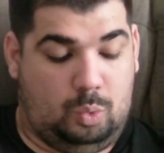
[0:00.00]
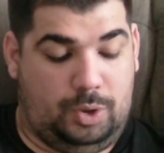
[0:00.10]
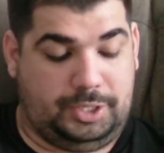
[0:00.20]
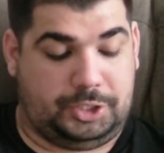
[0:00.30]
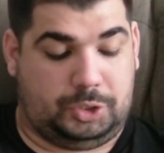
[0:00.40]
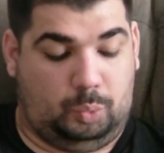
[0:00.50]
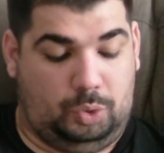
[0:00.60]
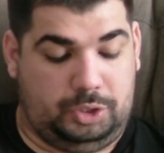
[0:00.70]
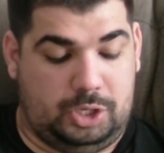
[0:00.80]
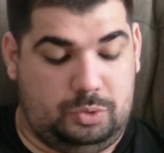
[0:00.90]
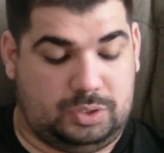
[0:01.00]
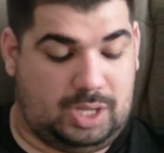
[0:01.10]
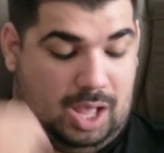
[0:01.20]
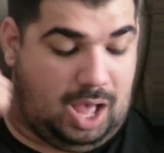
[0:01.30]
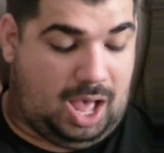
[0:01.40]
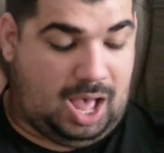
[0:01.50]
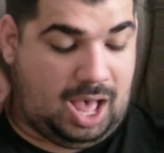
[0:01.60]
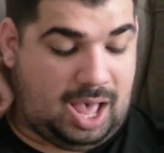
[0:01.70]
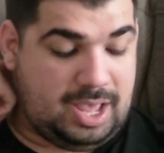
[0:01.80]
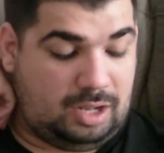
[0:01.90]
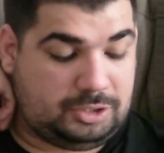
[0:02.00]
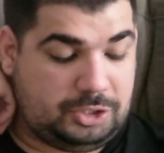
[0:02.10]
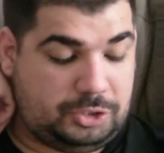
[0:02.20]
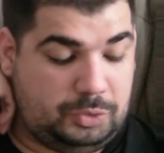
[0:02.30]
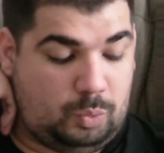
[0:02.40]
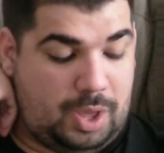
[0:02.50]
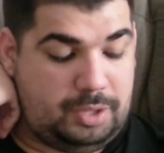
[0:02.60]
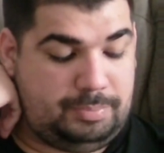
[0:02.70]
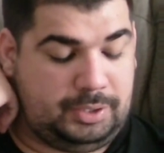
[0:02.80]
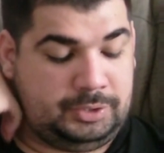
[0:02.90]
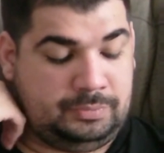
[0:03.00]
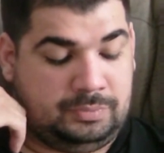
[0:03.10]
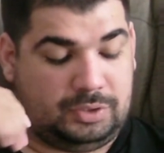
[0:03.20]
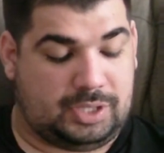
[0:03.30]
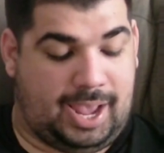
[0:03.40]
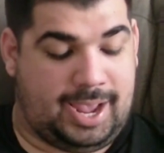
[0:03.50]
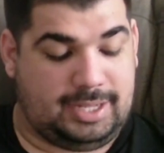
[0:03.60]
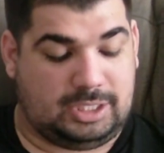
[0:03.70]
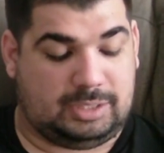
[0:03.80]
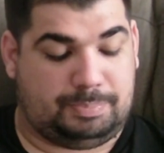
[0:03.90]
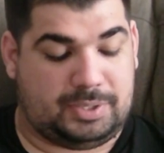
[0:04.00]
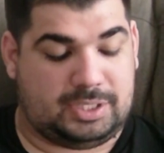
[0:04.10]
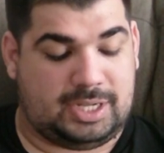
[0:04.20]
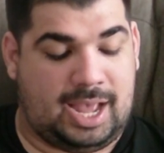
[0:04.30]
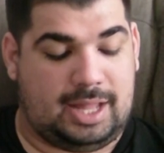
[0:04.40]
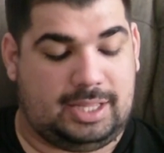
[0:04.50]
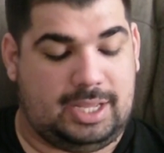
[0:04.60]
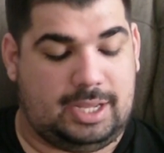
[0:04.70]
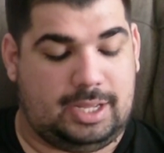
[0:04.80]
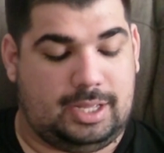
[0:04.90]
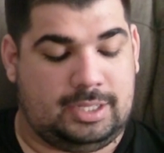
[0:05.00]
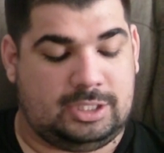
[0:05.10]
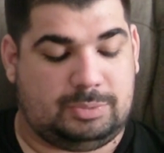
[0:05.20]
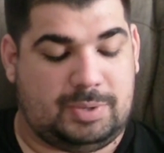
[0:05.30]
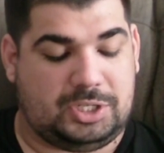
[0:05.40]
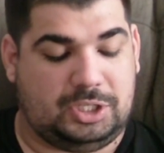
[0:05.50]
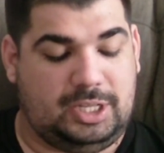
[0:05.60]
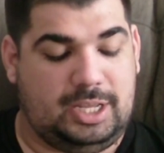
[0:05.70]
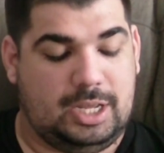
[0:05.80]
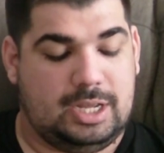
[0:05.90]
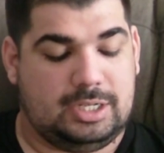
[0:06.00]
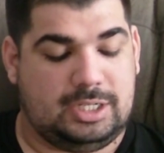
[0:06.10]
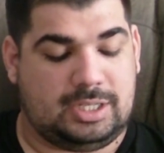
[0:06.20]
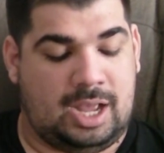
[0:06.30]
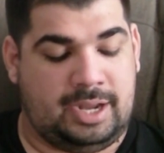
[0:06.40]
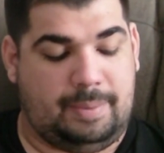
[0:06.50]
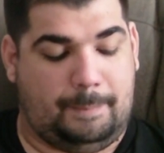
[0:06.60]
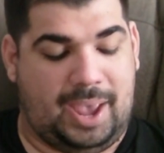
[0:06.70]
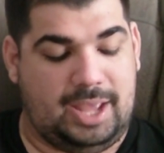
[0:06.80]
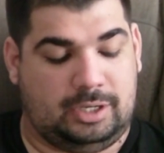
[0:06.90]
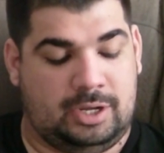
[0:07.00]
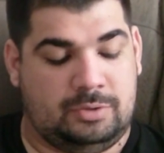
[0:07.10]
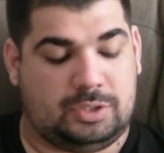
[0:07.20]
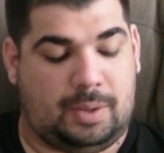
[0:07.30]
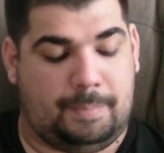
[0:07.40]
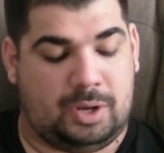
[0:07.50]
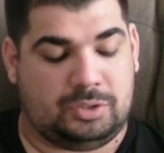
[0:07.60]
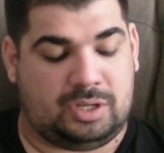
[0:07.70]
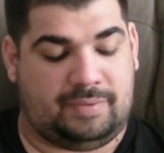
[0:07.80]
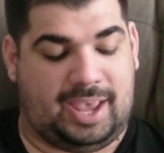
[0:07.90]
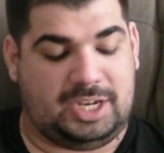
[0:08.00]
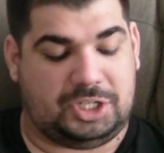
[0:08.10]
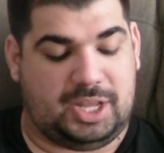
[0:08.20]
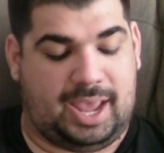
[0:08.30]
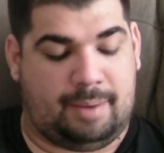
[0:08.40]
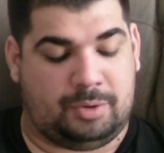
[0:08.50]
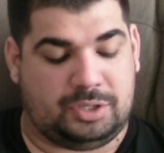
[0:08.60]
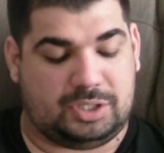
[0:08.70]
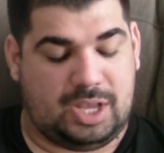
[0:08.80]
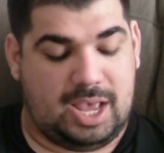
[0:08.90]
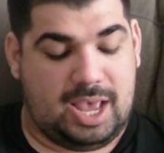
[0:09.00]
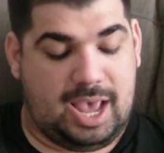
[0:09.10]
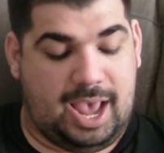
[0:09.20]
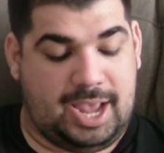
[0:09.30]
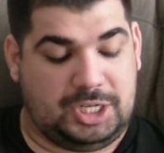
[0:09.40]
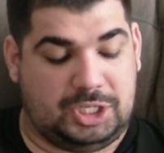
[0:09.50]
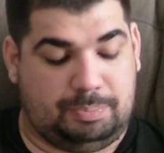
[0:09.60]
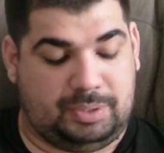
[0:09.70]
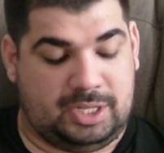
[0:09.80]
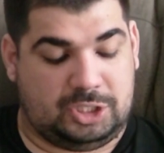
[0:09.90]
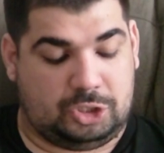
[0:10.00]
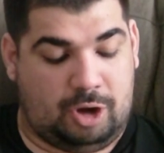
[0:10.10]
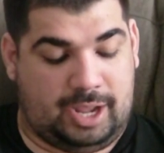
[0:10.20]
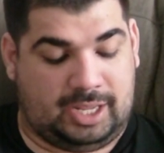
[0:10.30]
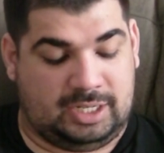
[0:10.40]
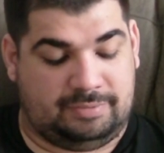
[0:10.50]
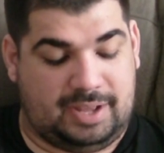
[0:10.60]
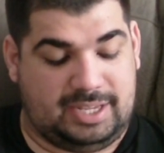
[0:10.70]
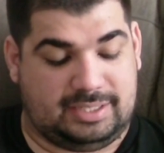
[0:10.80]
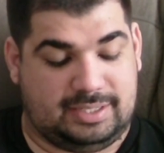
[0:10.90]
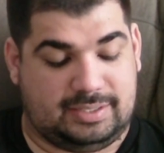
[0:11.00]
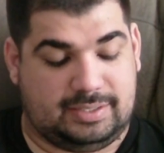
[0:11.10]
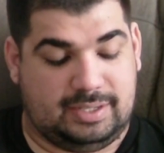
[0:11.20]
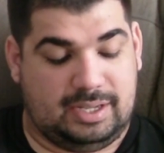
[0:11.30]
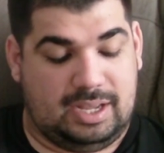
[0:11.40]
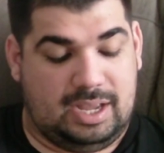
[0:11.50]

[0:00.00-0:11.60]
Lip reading: which will use high altitude weather balloons and specially designed payloads composed of HD cameras and GPS tracking devices.